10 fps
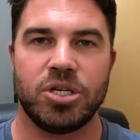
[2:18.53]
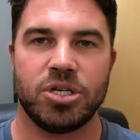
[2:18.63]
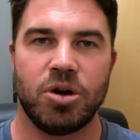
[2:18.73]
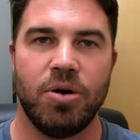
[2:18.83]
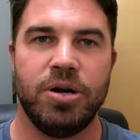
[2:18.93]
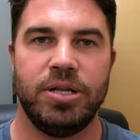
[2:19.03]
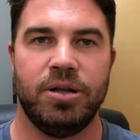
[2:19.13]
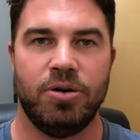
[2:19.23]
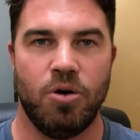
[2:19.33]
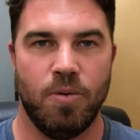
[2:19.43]
starting
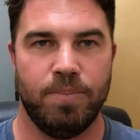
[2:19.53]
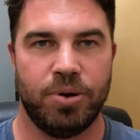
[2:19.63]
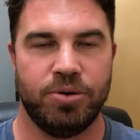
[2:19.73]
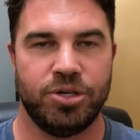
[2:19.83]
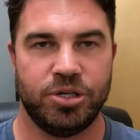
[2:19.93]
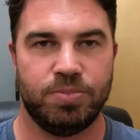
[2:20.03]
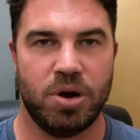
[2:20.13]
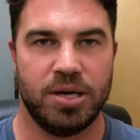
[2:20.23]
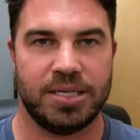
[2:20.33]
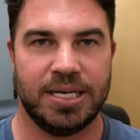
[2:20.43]
their home purchase
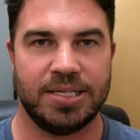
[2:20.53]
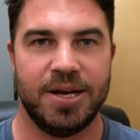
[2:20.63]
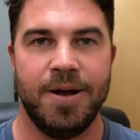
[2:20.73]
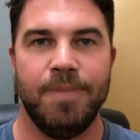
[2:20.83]
process,